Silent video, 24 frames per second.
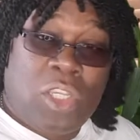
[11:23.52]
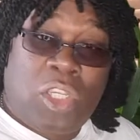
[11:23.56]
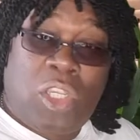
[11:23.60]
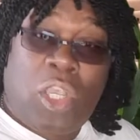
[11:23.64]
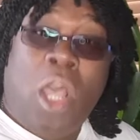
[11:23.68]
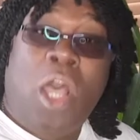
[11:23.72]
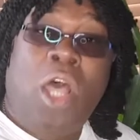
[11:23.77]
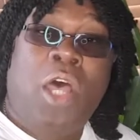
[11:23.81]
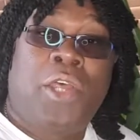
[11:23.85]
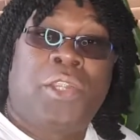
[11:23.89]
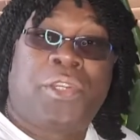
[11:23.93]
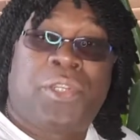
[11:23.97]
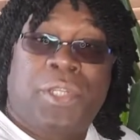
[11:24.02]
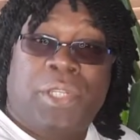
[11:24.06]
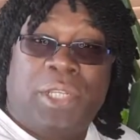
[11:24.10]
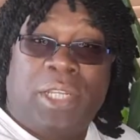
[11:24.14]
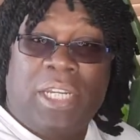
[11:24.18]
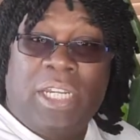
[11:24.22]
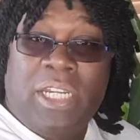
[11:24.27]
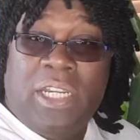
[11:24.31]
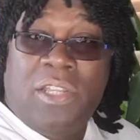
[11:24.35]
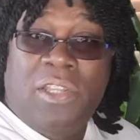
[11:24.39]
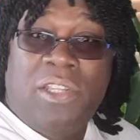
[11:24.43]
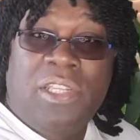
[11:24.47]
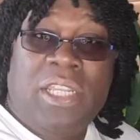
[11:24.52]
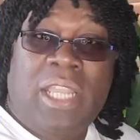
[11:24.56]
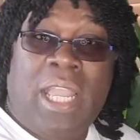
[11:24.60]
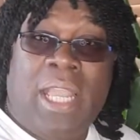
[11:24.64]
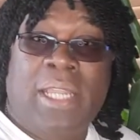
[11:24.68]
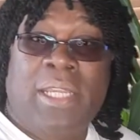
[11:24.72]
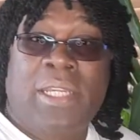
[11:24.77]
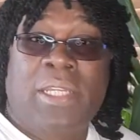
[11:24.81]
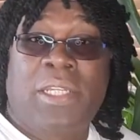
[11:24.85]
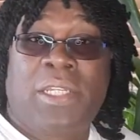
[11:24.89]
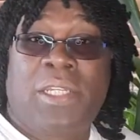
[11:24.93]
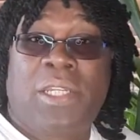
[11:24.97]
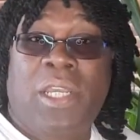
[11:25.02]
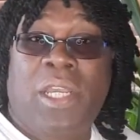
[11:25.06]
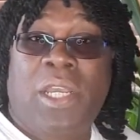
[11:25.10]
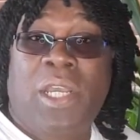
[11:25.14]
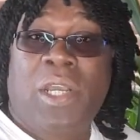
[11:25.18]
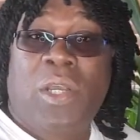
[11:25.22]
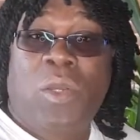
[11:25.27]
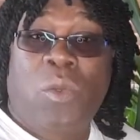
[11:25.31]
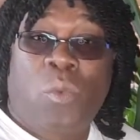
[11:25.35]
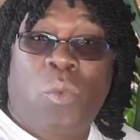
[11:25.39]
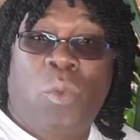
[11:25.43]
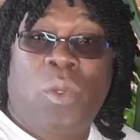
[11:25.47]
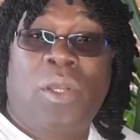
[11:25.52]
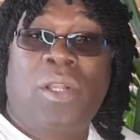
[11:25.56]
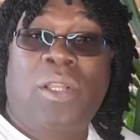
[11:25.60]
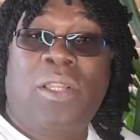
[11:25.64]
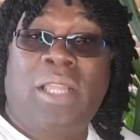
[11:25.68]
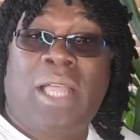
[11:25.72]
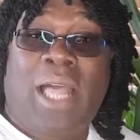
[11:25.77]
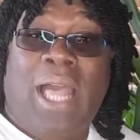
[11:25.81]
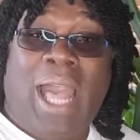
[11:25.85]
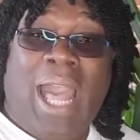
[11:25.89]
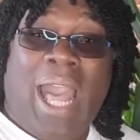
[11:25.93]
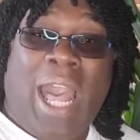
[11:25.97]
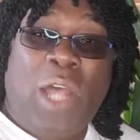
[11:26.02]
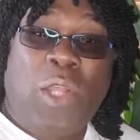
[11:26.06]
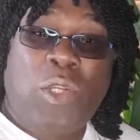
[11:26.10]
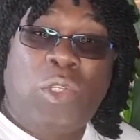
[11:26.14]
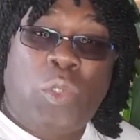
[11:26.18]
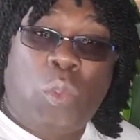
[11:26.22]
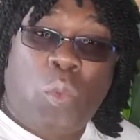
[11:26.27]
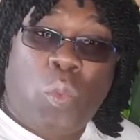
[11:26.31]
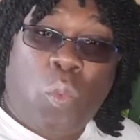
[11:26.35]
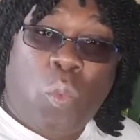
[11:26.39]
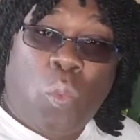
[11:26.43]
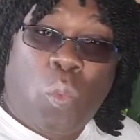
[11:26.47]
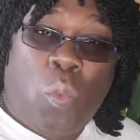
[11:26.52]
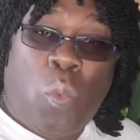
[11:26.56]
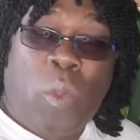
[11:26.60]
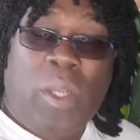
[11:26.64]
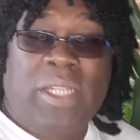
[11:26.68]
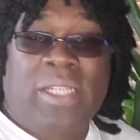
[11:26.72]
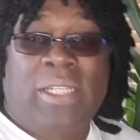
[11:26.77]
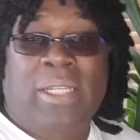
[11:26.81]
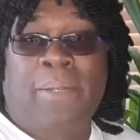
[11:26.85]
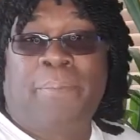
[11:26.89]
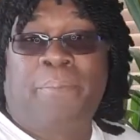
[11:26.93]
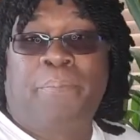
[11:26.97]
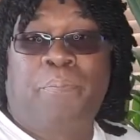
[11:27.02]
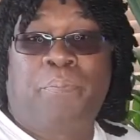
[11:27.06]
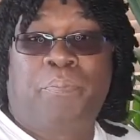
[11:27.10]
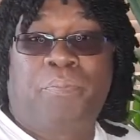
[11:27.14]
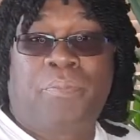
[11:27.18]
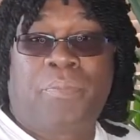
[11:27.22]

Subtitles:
God, in the end, will outwit him.